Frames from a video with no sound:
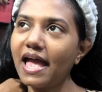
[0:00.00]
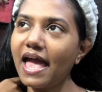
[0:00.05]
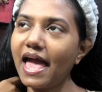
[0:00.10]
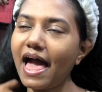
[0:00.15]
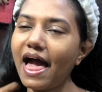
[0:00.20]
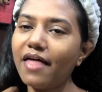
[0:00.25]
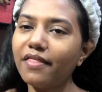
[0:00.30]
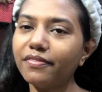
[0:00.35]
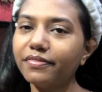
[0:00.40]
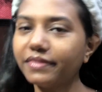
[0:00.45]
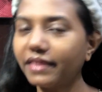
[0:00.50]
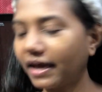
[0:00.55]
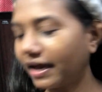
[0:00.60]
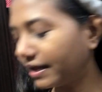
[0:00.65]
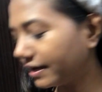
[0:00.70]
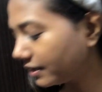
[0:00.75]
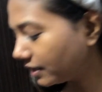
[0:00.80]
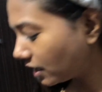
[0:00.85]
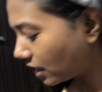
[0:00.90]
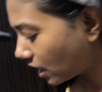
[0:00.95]
And
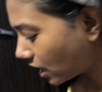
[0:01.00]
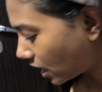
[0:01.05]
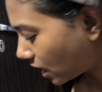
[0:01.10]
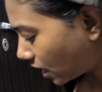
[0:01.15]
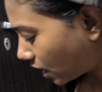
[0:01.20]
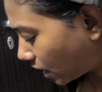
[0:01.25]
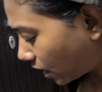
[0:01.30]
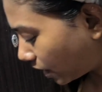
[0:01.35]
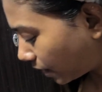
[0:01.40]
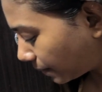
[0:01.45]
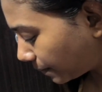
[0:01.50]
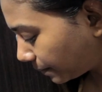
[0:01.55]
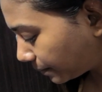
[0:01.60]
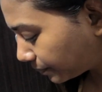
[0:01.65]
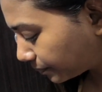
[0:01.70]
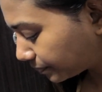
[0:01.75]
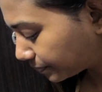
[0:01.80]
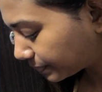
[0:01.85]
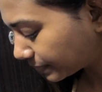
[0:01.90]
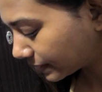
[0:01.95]
then
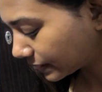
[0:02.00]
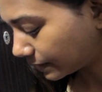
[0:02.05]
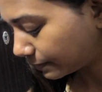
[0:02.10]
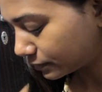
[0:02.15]
let me